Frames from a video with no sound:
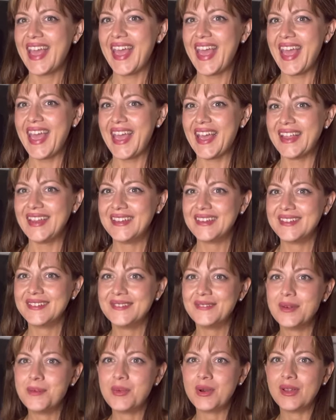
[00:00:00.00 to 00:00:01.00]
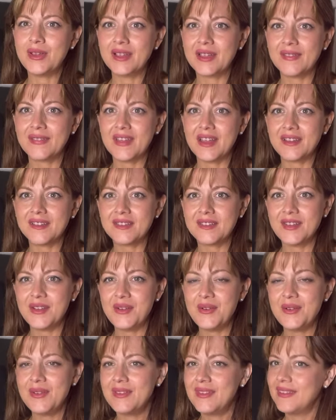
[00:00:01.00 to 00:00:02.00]
And one more look at that toe.
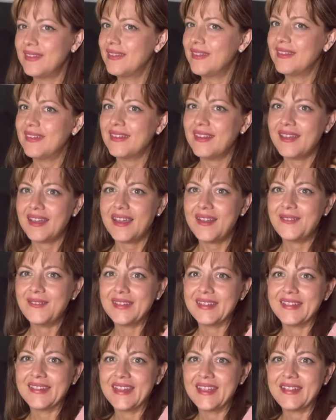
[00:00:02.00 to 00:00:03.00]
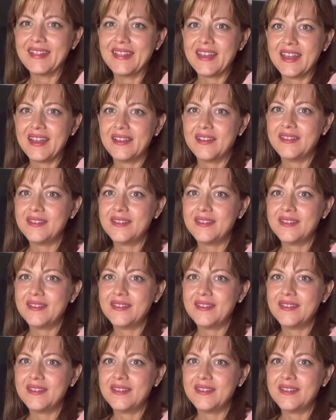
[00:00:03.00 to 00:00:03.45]
I really like that.